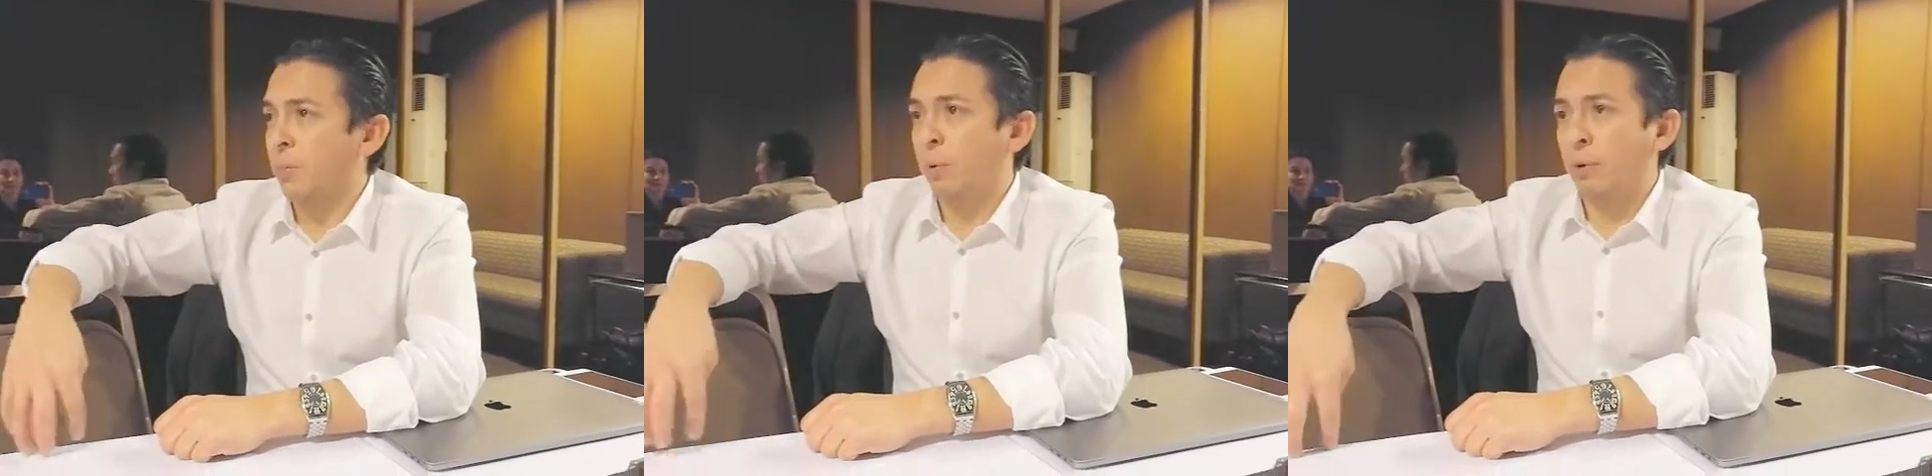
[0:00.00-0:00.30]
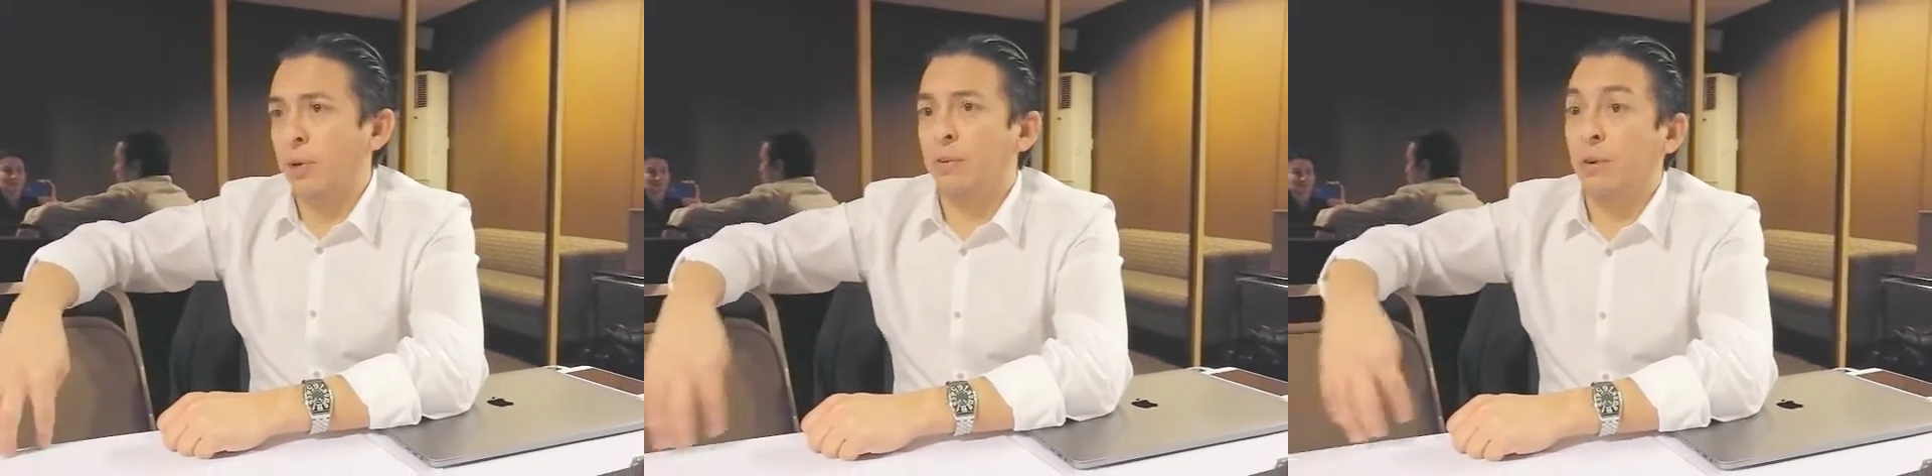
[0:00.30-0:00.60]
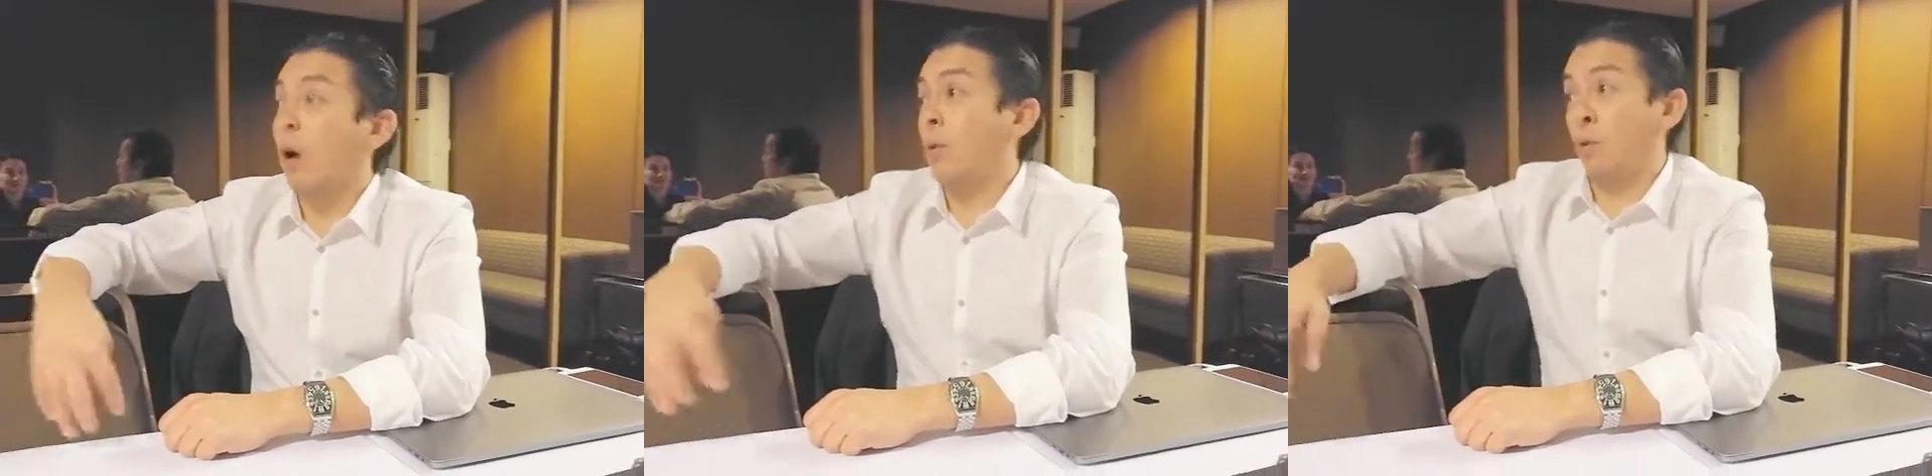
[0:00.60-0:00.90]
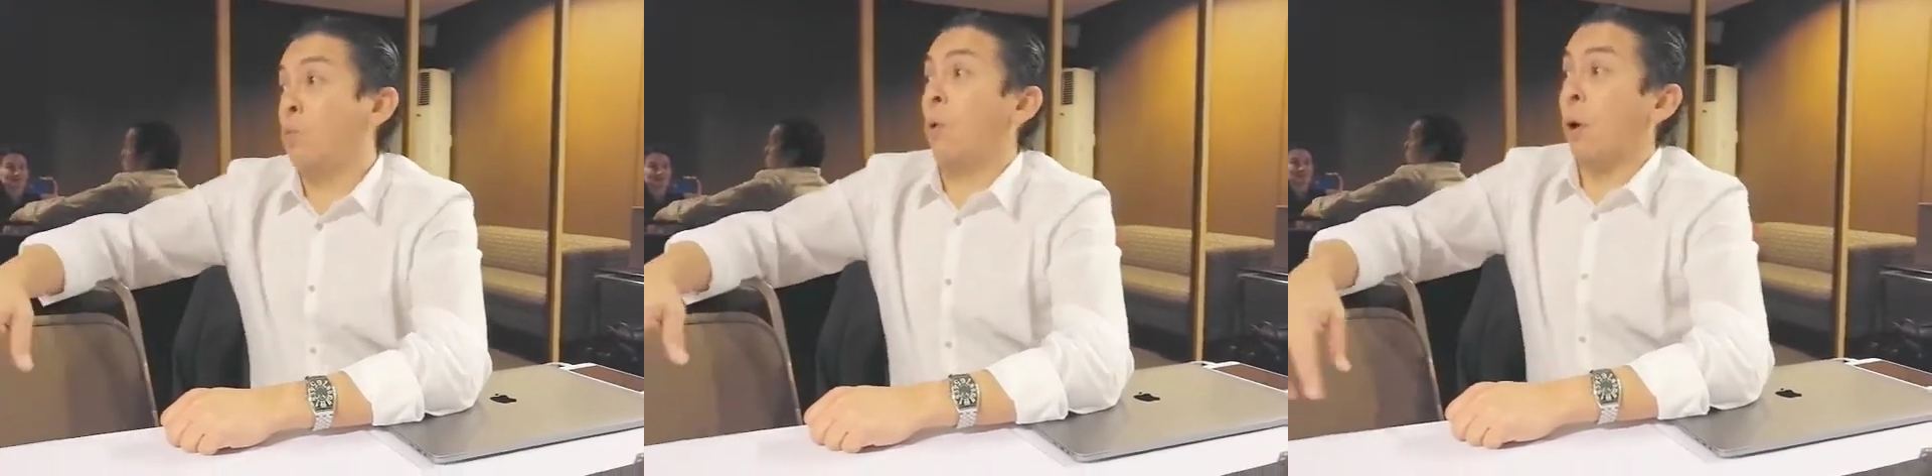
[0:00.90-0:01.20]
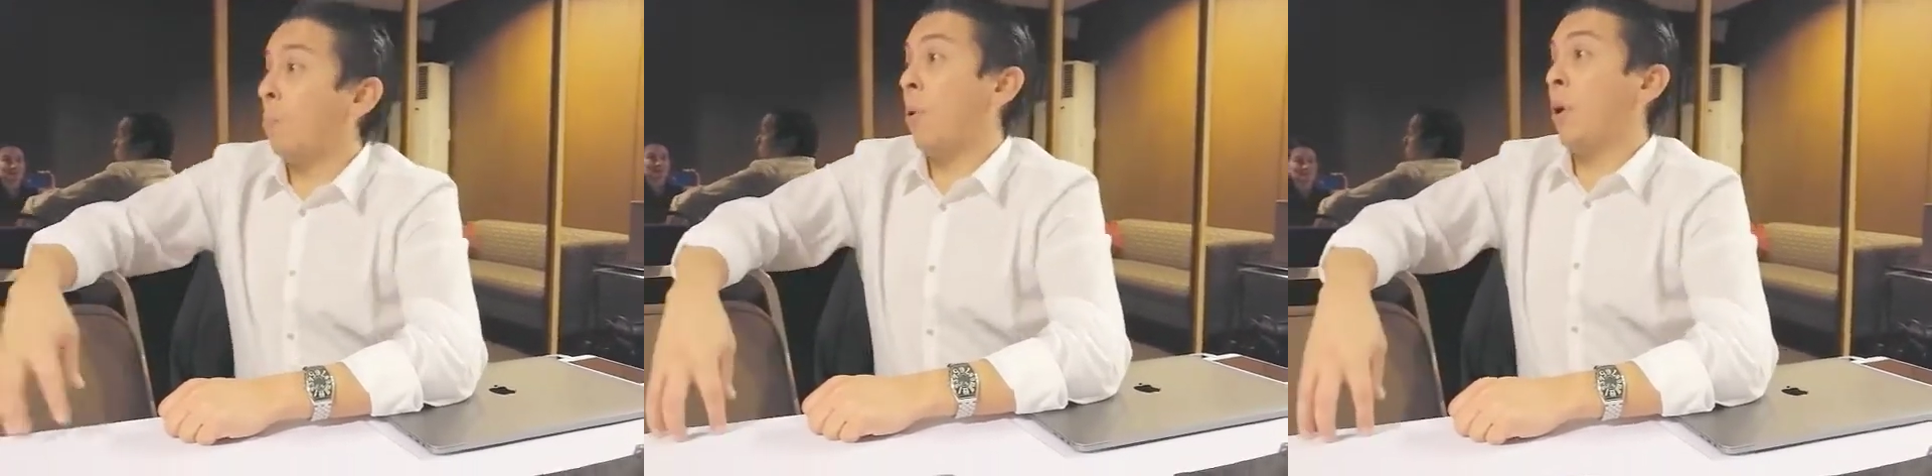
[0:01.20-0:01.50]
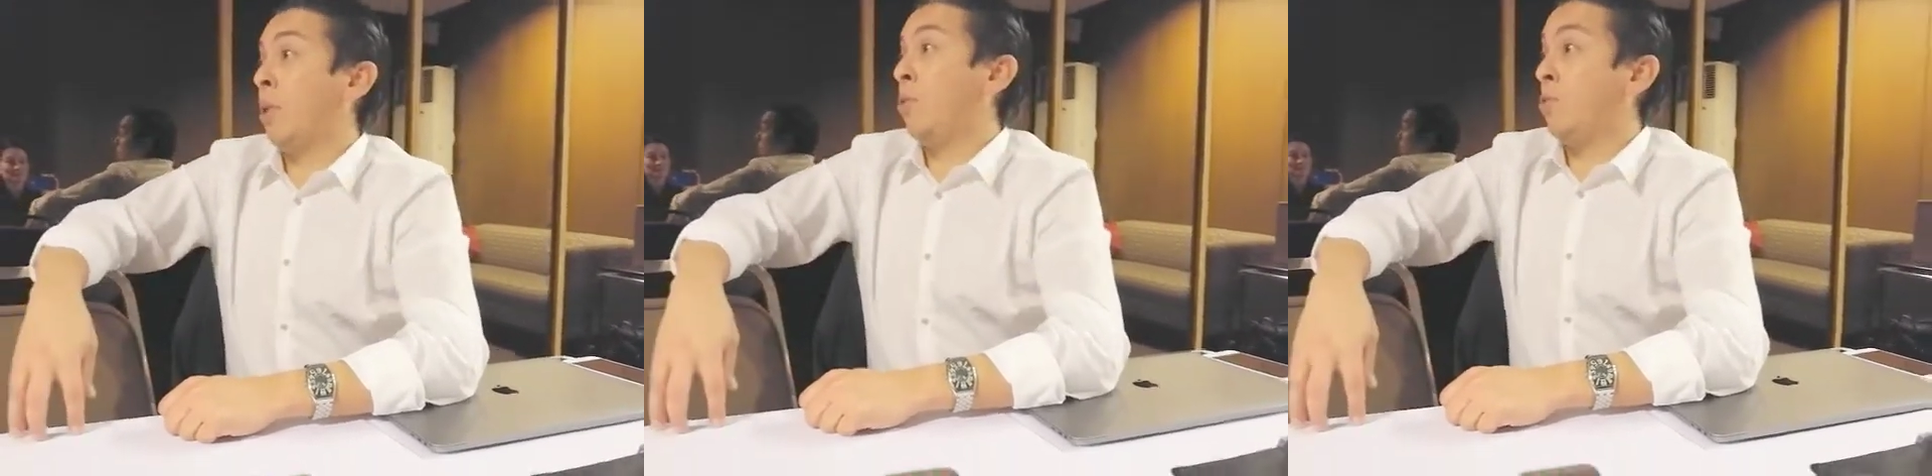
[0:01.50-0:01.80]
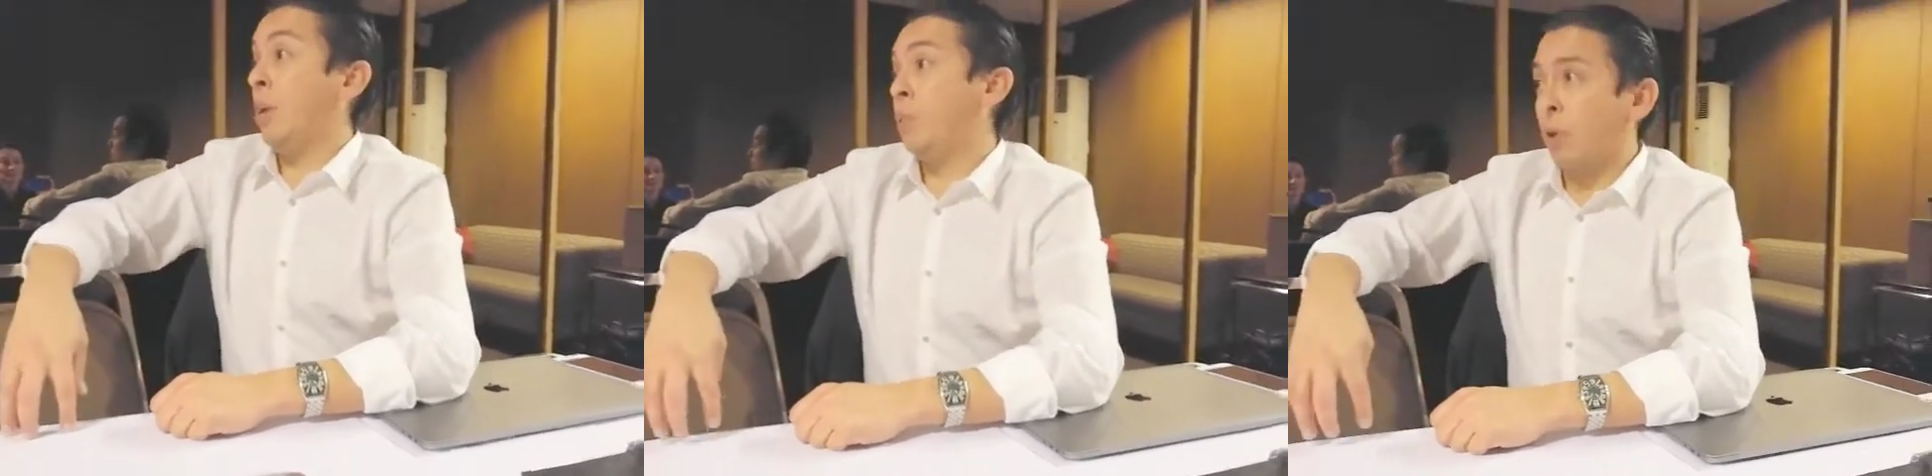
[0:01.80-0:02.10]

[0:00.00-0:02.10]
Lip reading: employees who are on part of those teams.